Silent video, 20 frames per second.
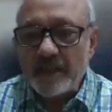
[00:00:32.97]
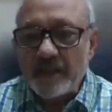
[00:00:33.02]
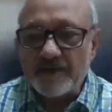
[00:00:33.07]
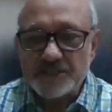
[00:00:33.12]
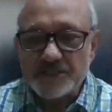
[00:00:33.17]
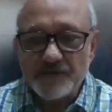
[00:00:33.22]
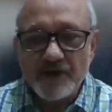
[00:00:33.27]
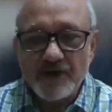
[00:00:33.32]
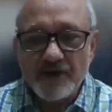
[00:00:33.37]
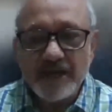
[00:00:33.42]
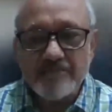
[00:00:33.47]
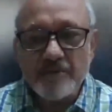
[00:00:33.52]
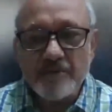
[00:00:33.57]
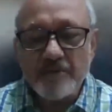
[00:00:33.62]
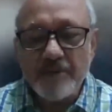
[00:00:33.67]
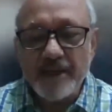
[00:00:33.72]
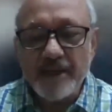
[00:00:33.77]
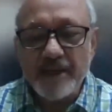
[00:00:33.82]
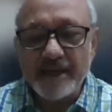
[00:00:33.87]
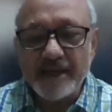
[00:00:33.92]
First of all, let me
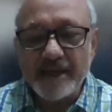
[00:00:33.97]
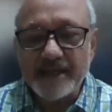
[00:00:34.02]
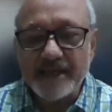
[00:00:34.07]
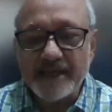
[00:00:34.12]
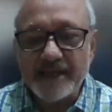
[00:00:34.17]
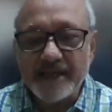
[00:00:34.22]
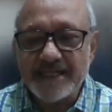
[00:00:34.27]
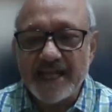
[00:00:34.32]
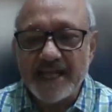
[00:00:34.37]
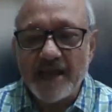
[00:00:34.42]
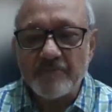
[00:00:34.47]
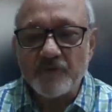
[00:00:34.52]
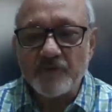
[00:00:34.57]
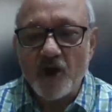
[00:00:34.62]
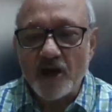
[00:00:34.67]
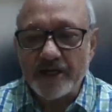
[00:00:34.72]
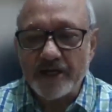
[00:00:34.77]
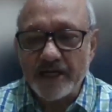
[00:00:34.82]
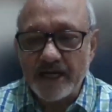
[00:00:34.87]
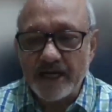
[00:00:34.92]
make a correction.
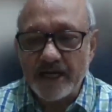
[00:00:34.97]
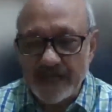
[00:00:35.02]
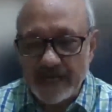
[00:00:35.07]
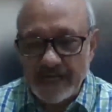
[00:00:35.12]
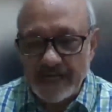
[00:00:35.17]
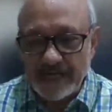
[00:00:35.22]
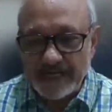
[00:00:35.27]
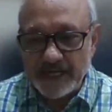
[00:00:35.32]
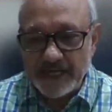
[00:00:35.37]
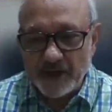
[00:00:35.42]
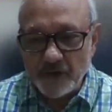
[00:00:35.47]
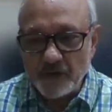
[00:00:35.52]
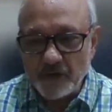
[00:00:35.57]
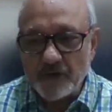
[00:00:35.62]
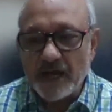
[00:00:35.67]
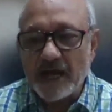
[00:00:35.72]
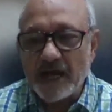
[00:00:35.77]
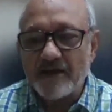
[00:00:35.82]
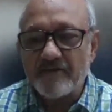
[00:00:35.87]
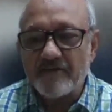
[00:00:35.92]
I'm not at IIT
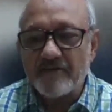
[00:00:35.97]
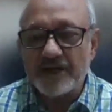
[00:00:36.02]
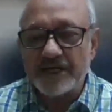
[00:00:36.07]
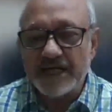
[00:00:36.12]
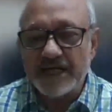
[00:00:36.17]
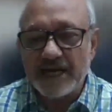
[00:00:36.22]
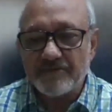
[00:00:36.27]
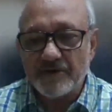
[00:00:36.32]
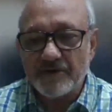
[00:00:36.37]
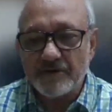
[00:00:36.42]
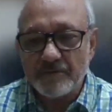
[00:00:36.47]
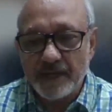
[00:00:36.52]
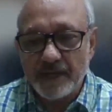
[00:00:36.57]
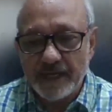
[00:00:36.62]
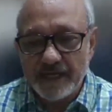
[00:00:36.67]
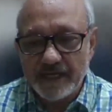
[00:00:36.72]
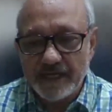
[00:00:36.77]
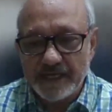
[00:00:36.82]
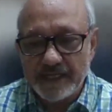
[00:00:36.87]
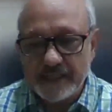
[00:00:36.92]
now. I have retired from
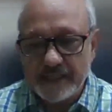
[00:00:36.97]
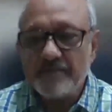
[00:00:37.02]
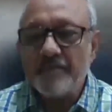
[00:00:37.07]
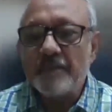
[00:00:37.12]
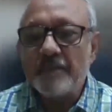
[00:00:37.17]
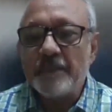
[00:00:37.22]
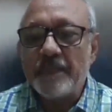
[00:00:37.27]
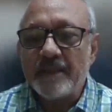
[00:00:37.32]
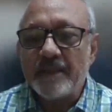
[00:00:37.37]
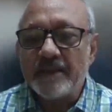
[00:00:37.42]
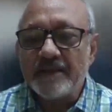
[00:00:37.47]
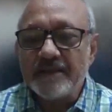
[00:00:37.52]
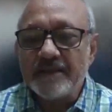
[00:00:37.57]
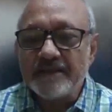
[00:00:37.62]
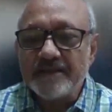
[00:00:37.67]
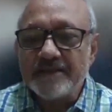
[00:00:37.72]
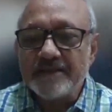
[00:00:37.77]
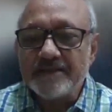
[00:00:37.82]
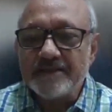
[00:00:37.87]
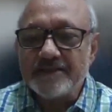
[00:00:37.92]
IIT.
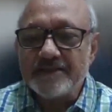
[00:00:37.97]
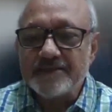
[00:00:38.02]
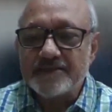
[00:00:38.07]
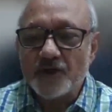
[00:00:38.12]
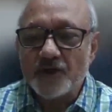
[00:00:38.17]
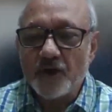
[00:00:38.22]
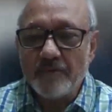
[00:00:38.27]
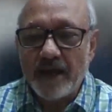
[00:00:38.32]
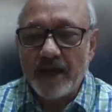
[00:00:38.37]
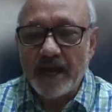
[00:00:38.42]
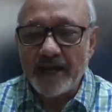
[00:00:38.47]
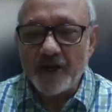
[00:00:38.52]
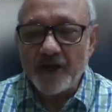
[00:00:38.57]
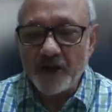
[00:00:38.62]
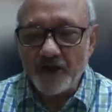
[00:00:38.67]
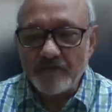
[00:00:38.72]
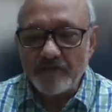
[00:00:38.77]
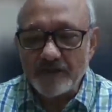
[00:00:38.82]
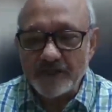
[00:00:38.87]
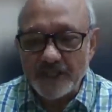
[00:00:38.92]
So I
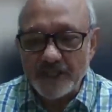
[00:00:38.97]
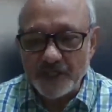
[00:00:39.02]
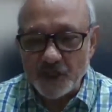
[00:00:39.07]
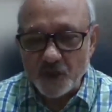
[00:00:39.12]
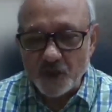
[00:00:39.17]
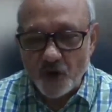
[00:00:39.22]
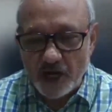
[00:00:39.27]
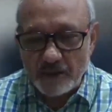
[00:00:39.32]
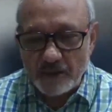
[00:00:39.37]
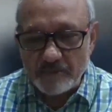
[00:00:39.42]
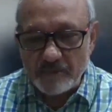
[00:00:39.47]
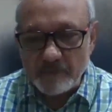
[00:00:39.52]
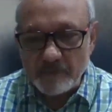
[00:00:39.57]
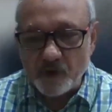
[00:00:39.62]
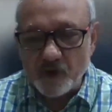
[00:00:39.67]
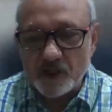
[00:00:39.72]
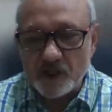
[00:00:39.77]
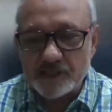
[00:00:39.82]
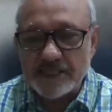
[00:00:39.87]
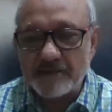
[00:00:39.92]
don't know whether you called me
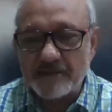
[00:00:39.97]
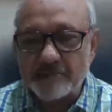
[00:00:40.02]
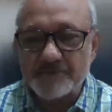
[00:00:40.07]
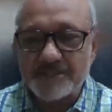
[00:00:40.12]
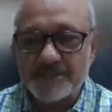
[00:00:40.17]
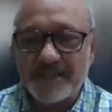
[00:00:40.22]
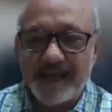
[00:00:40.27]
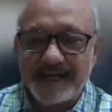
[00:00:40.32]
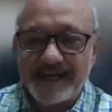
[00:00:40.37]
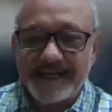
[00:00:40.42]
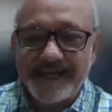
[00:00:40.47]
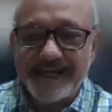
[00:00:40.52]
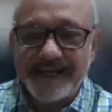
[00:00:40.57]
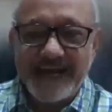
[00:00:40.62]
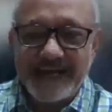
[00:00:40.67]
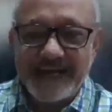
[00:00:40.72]
because I'm still at